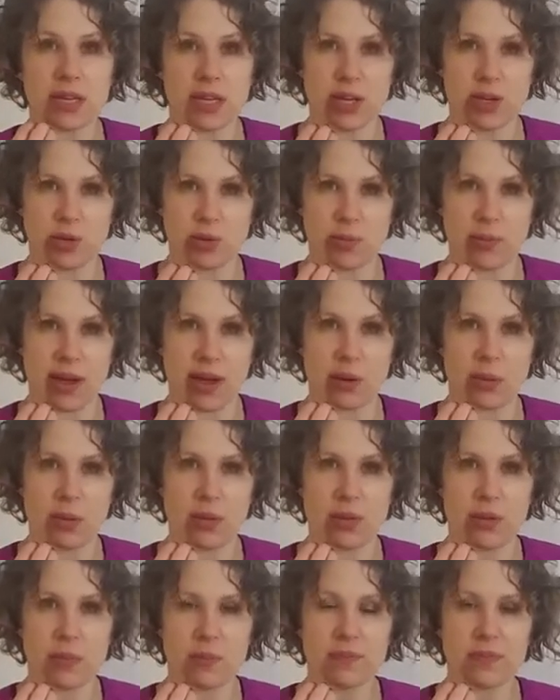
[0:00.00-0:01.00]
in your mouth,
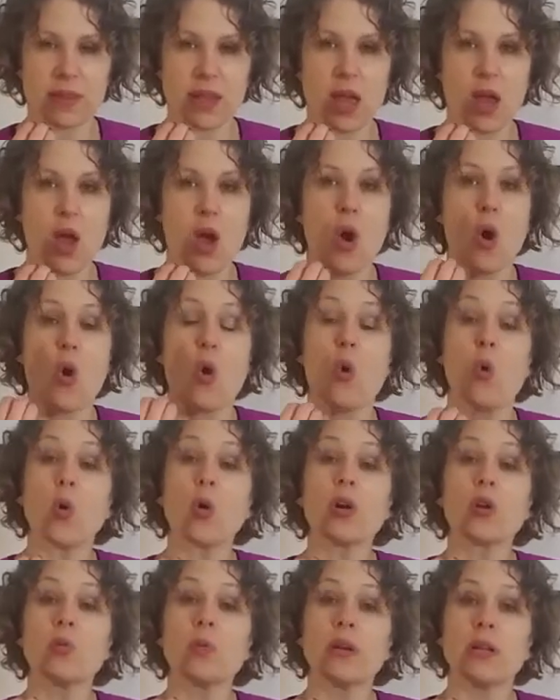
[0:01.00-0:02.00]

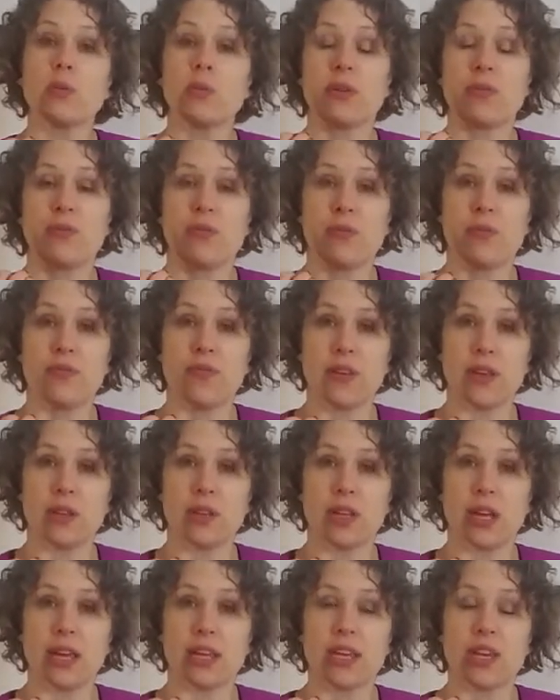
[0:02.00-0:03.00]
or what it would feel
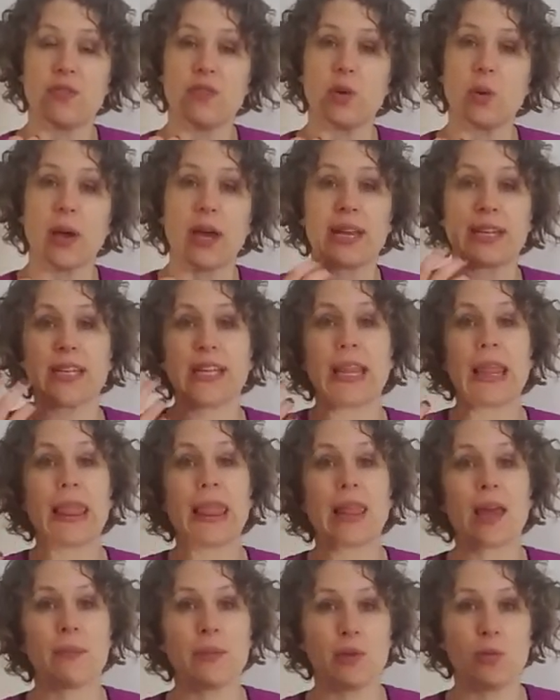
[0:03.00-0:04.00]
like if you had
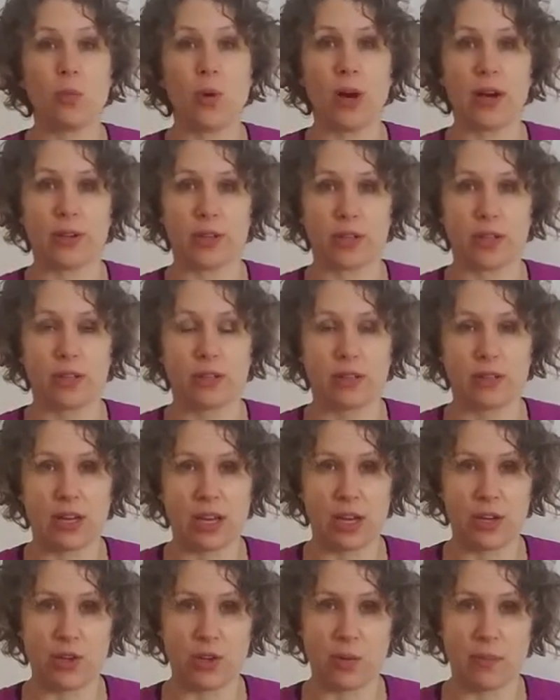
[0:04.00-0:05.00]
lemon water
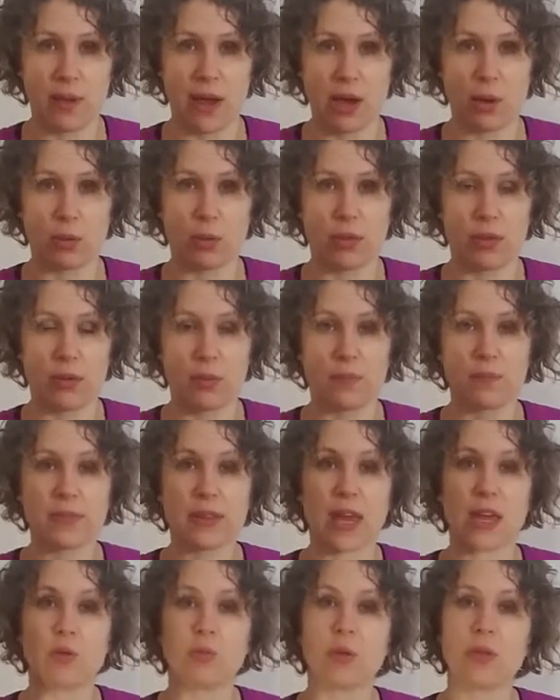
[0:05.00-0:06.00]
in your mouth.
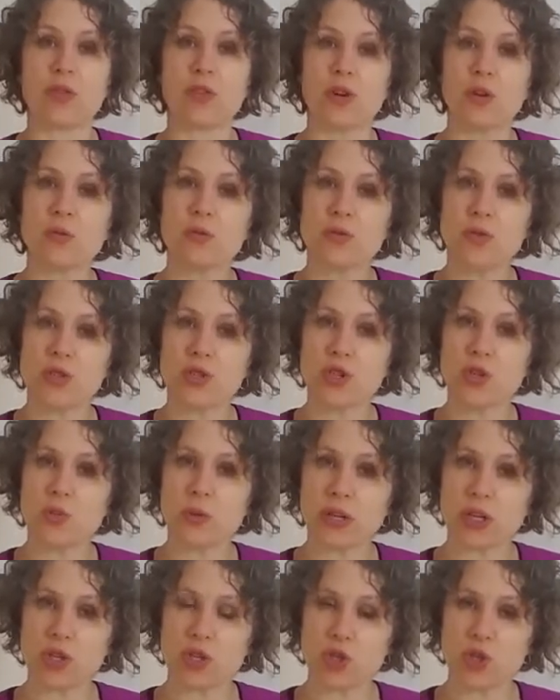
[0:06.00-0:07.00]
And with those two
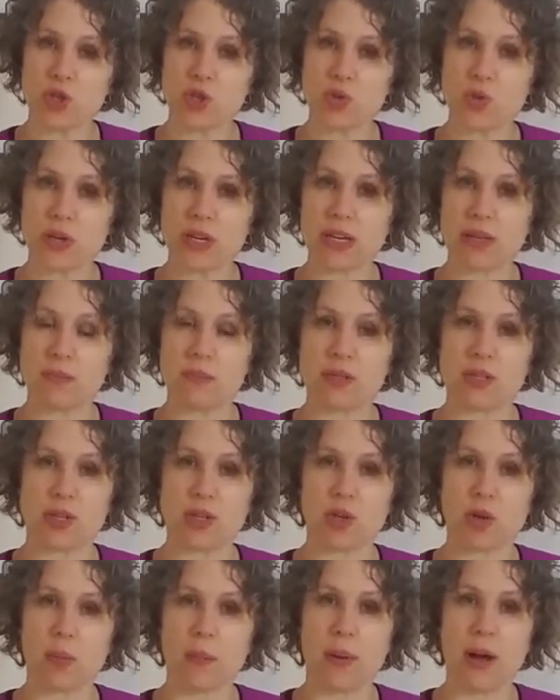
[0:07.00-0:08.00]
extremes in
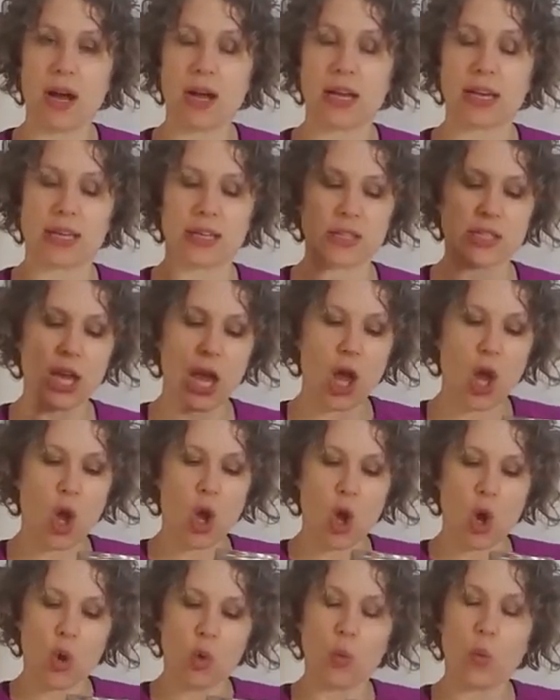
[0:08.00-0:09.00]
your mind,
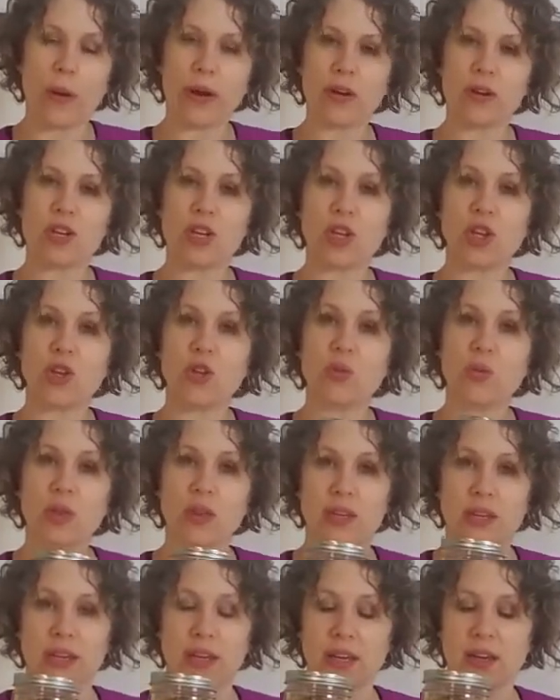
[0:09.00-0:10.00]
where do you
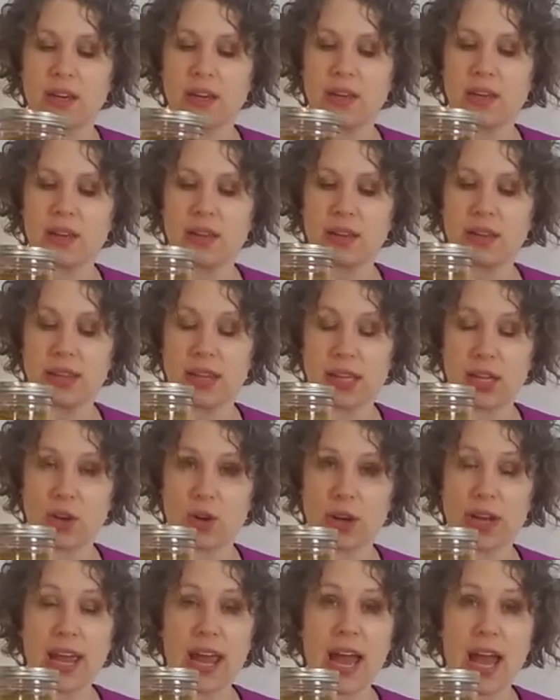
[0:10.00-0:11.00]
think that
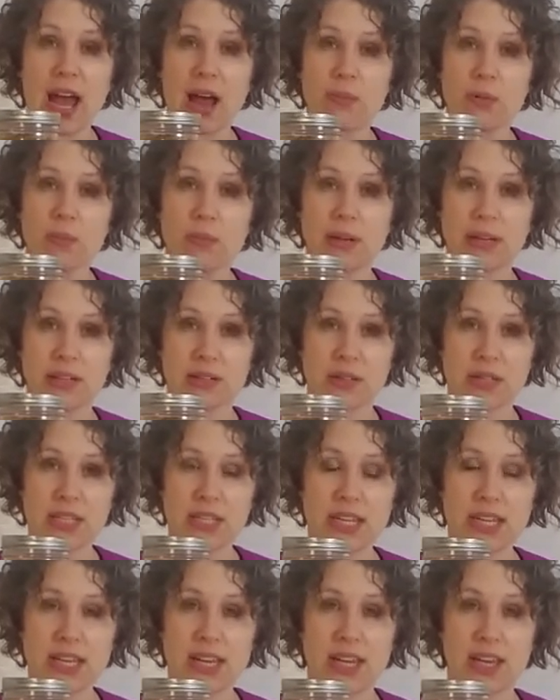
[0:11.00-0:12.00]
your chamomile
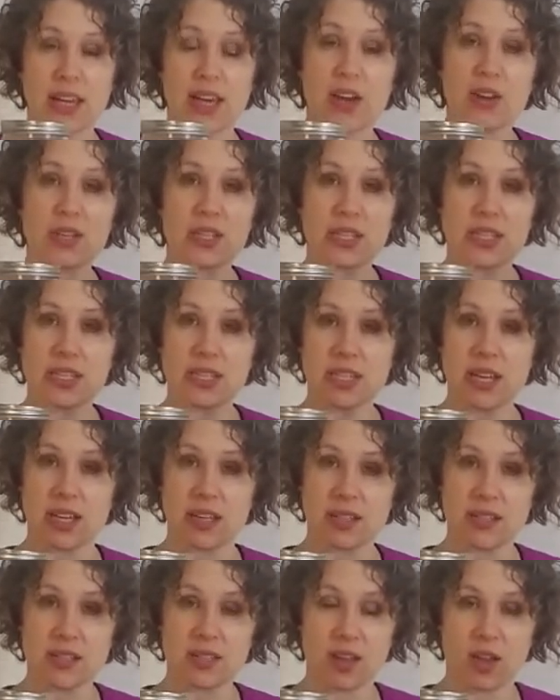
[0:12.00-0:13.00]
tea
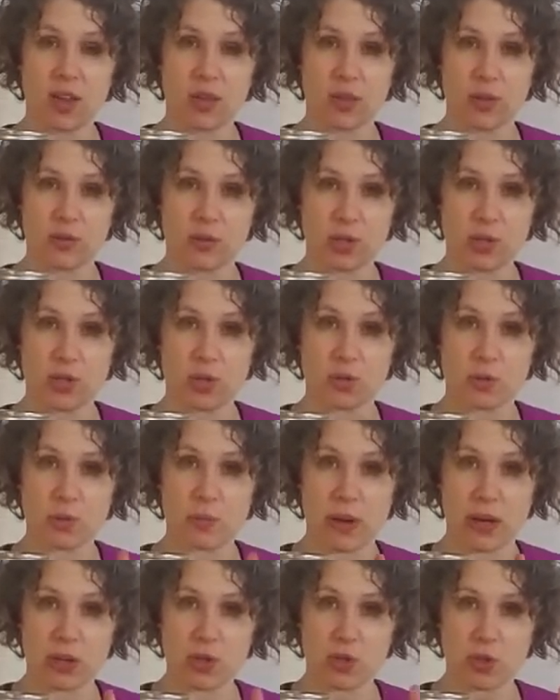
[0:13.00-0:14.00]
sits on those two
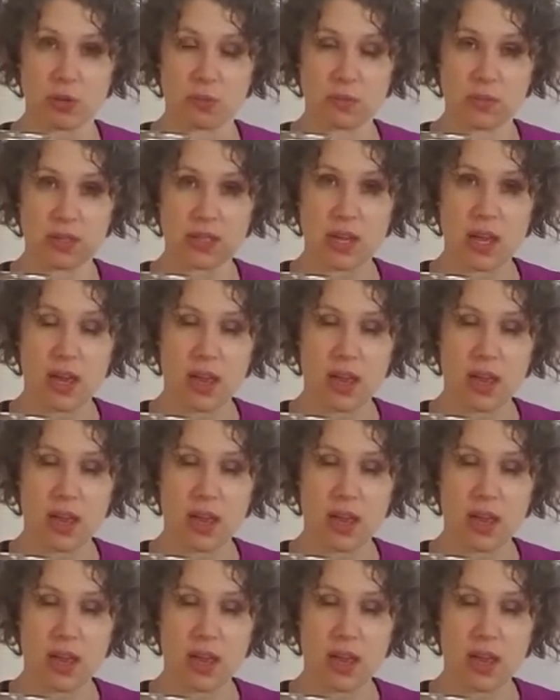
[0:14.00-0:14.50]
spectrums?